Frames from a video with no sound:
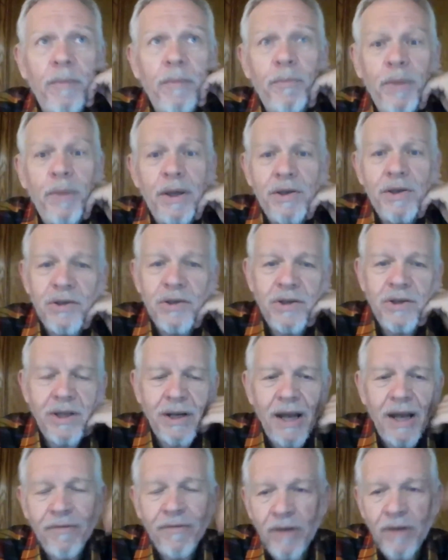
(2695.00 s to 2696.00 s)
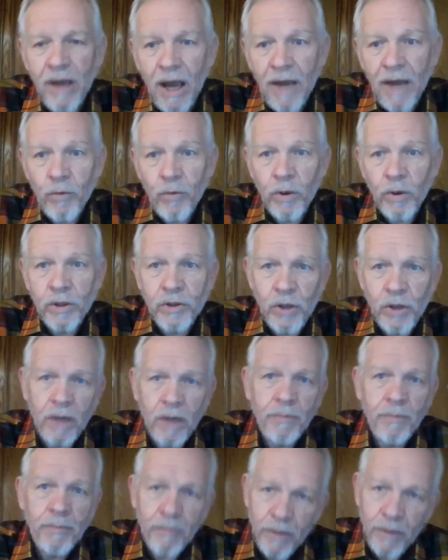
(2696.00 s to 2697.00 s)
pieces that I've worked
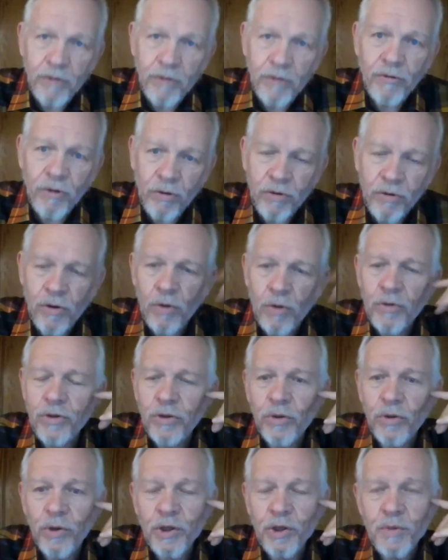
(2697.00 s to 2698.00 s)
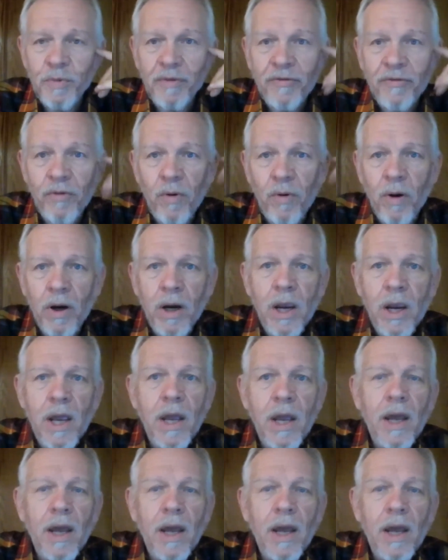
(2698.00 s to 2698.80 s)
on, but you've heard those stories before.